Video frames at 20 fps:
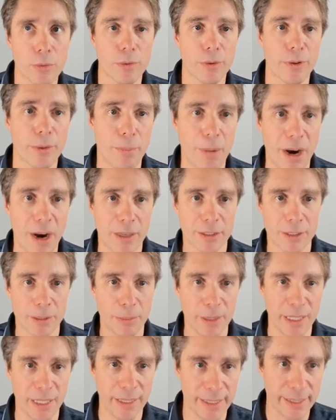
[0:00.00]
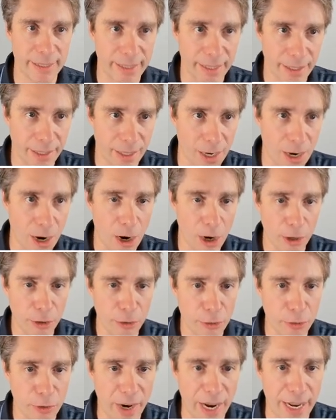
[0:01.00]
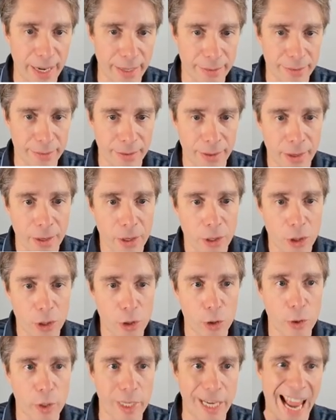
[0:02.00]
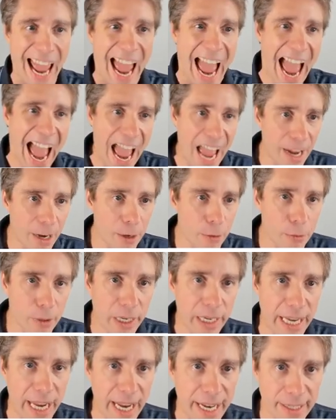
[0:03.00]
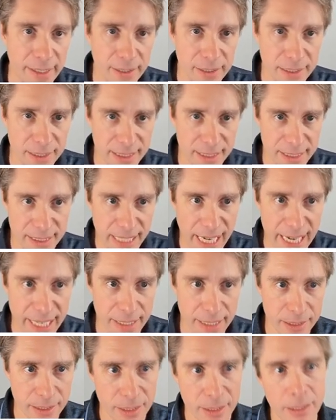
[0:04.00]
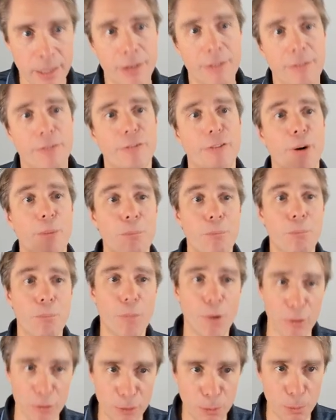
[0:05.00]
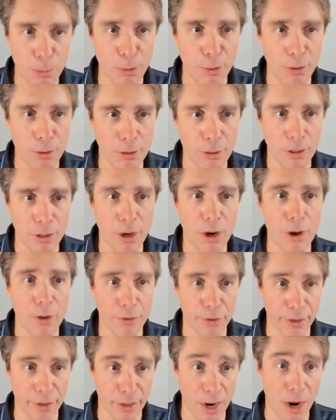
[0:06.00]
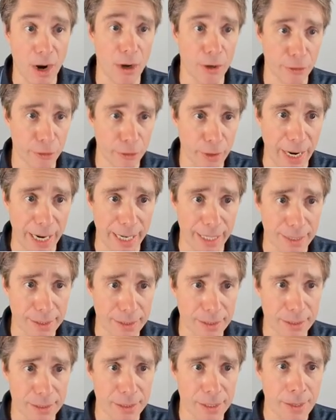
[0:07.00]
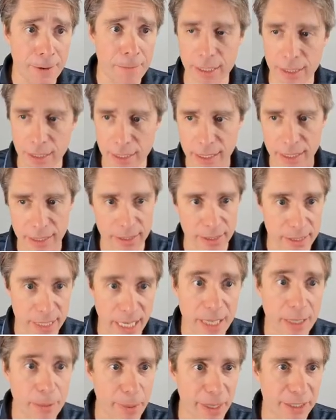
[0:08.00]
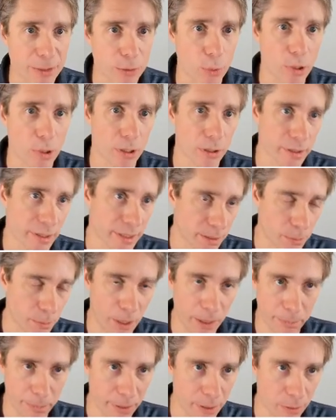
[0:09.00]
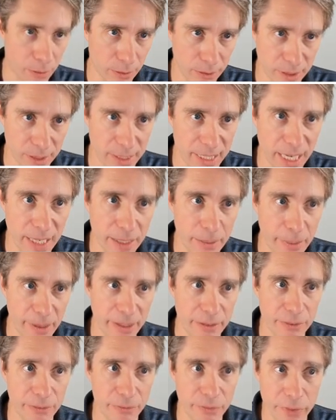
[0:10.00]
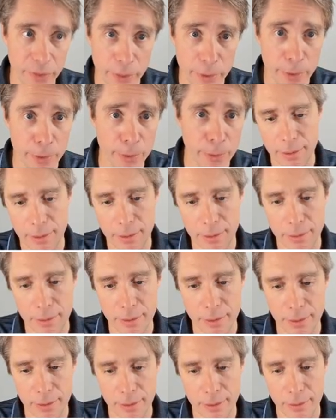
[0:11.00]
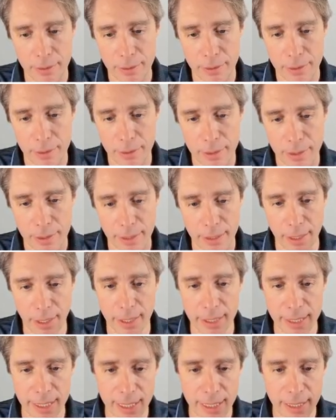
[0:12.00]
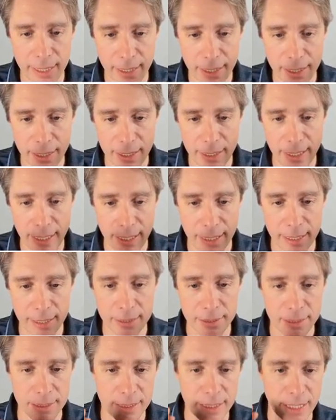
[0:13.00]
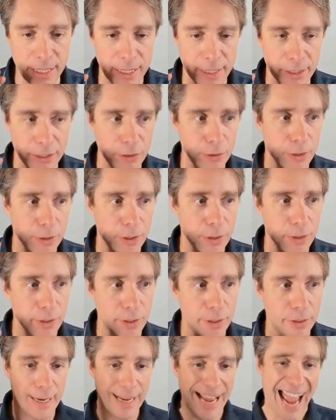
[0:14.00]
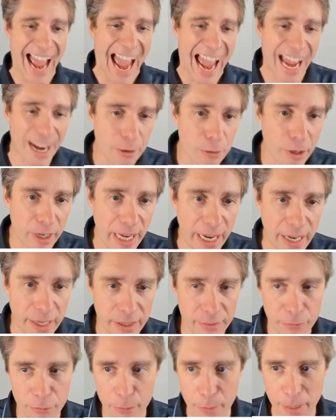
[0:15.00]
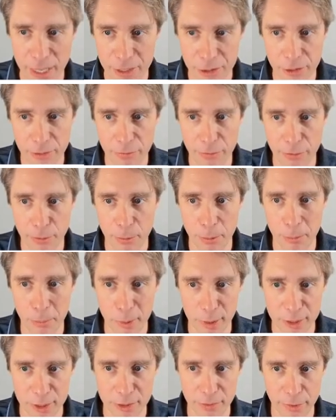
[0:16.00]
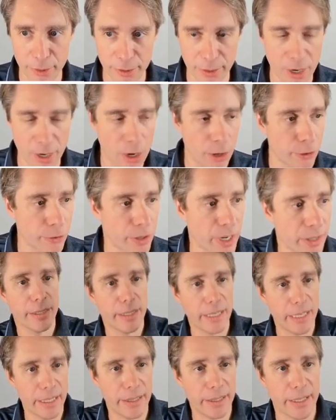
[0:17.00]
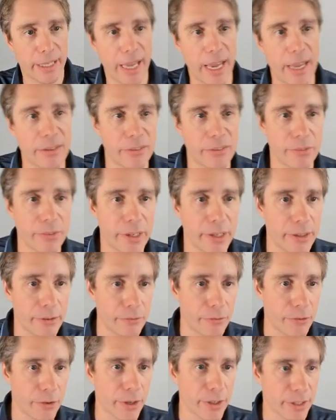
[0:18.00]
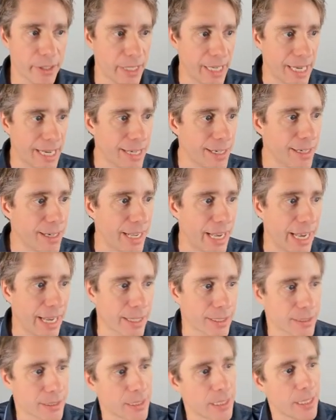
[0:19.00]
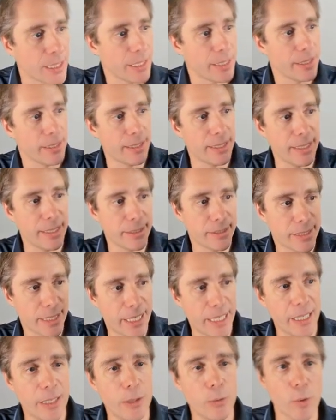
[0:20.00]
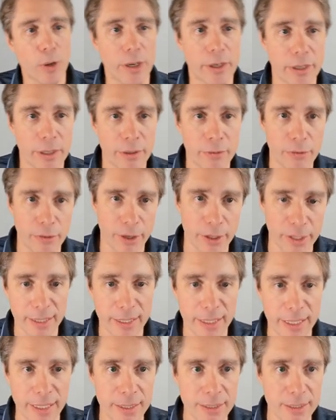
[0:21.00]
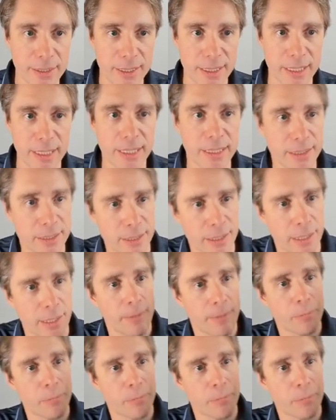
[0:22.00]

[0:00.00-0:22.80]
the possibility that a contract could aggregate state from multiple other contracts. In the database world, this might be called a database view. The idea is that you could aggregate information from a bunch of other contracts. In the case of an inverted index, these keyword inverted indices